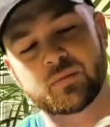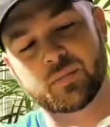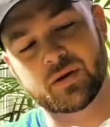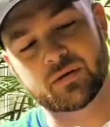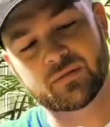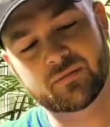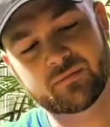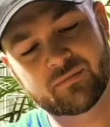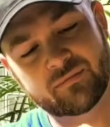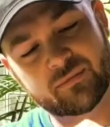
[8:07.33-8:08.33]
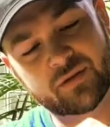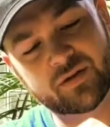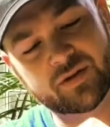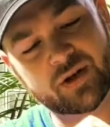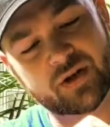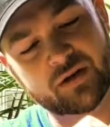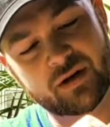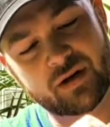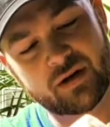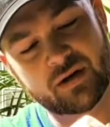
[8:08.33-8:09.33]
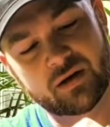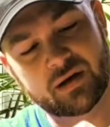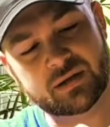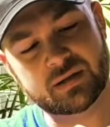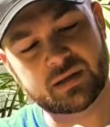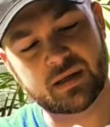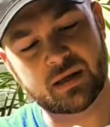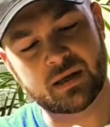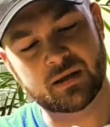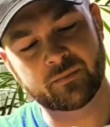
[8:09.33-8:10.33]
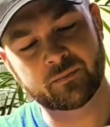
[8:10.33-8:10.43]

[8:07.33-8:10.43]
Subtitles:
but it's good. They